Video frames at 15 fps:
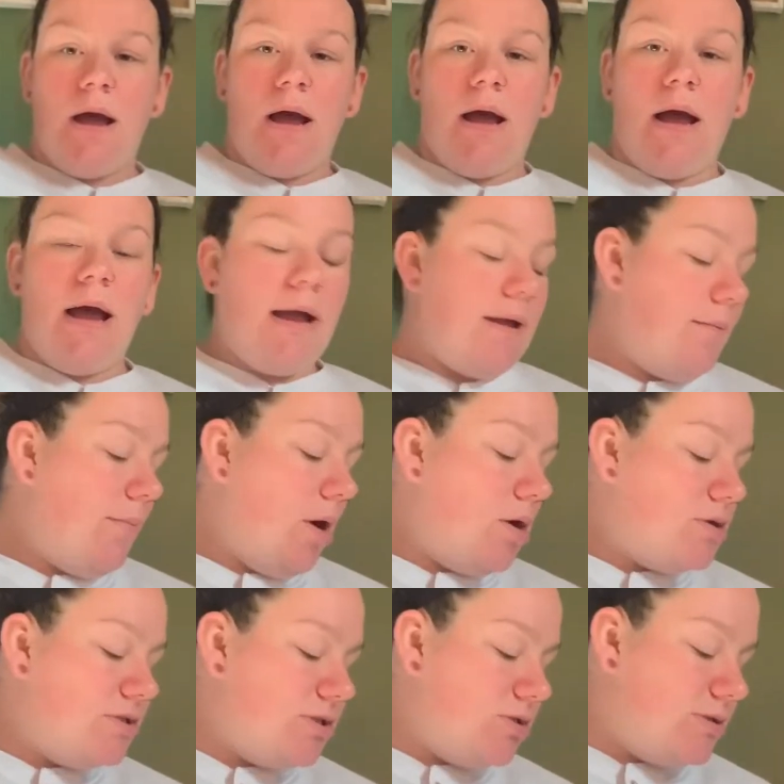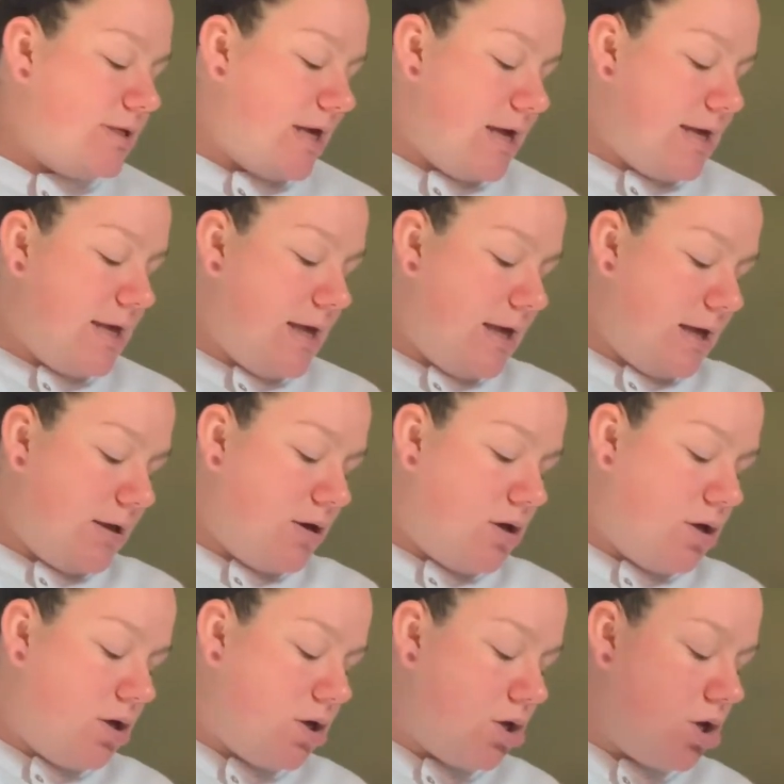I am also taking
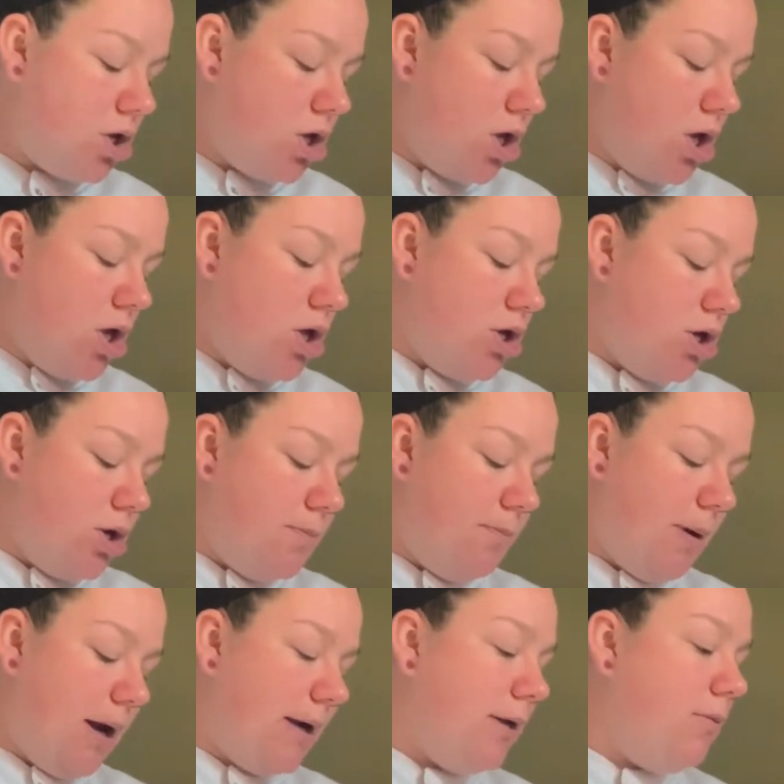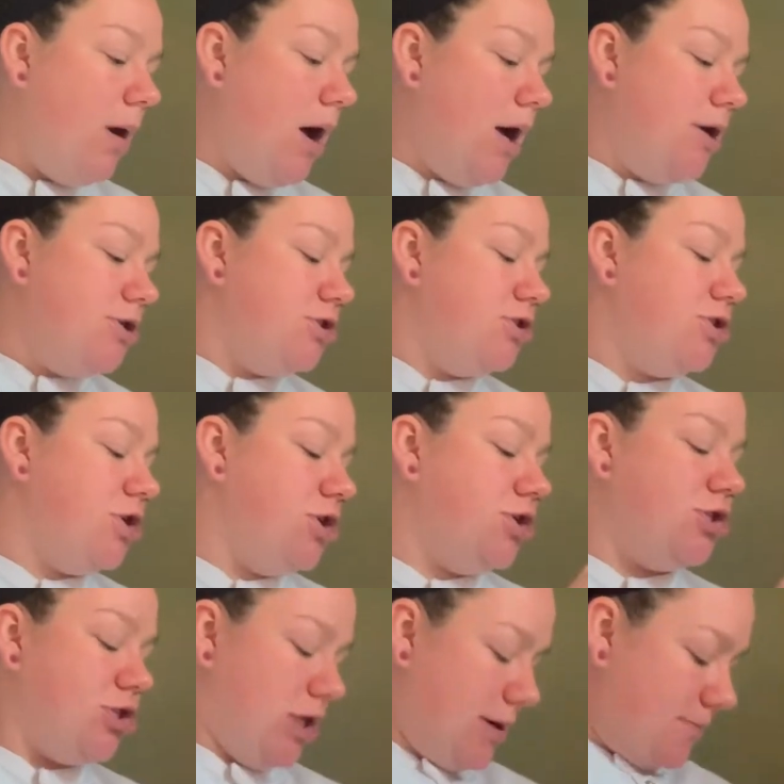body wash,
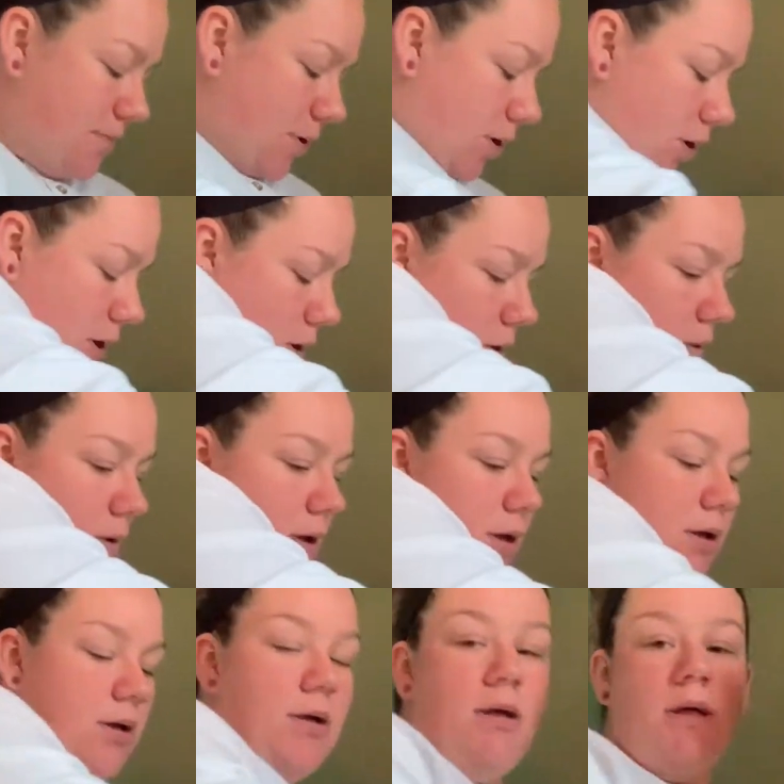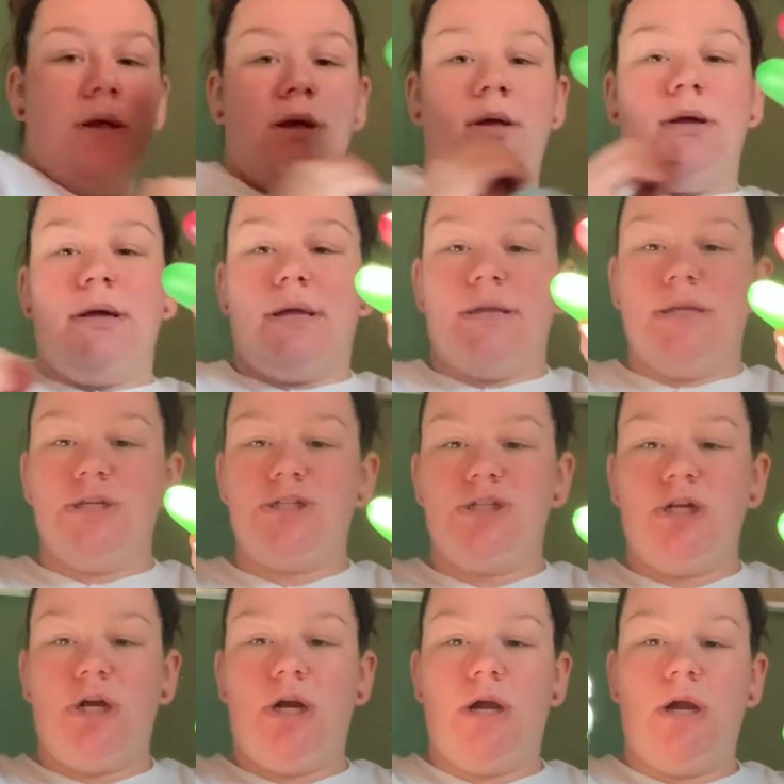shampoo,
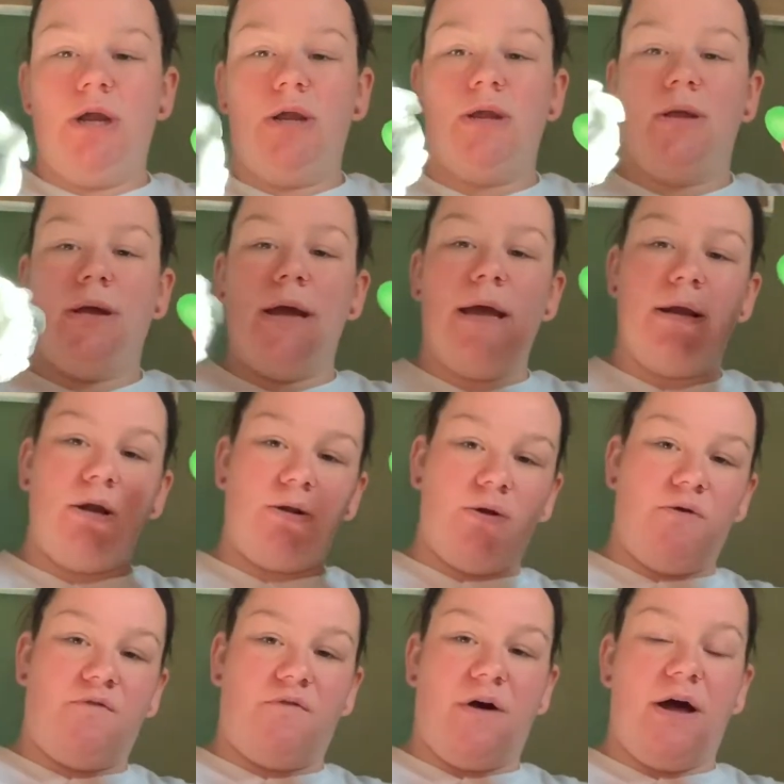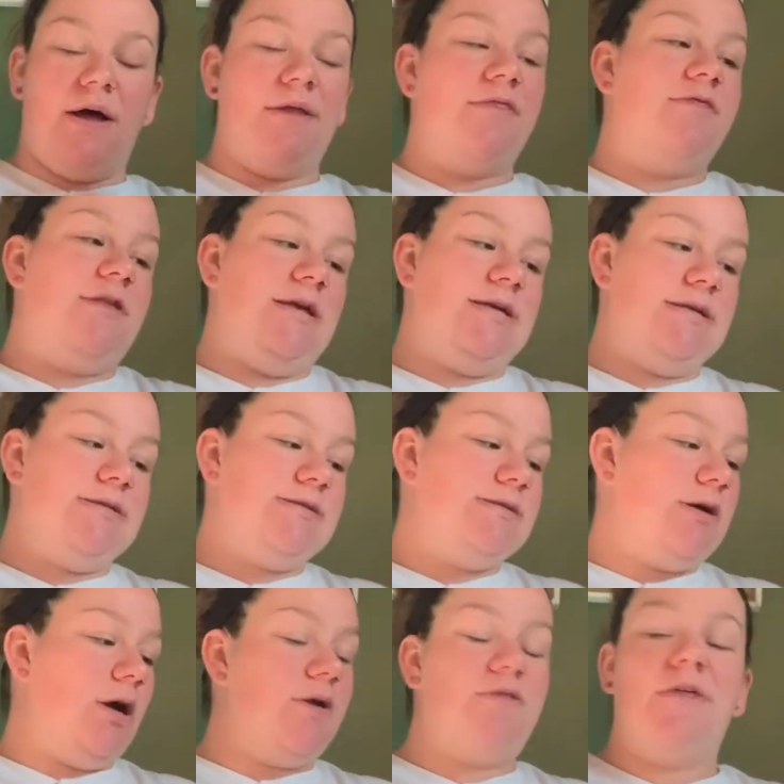conditioner, and a loofah. These
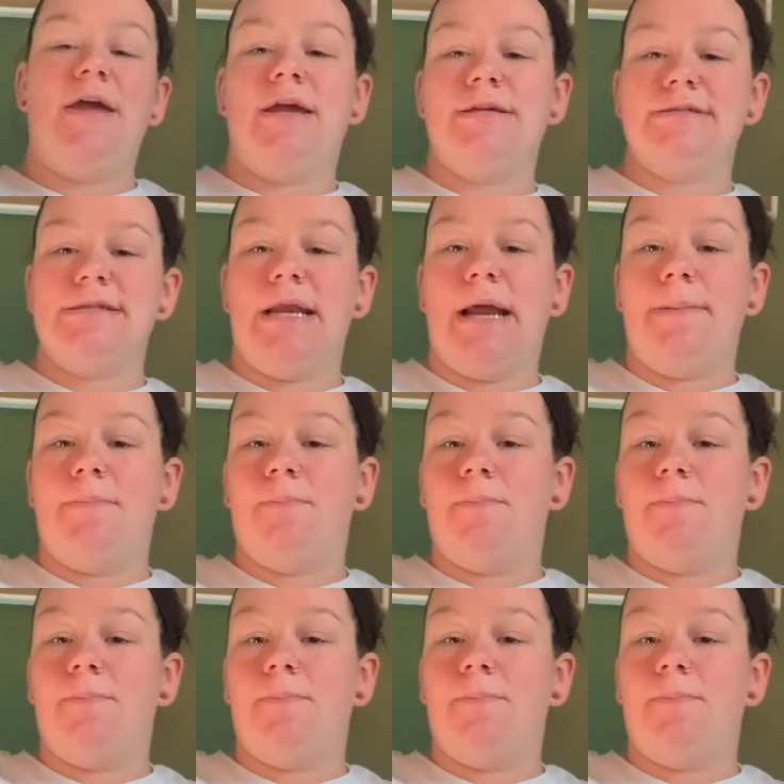are things that I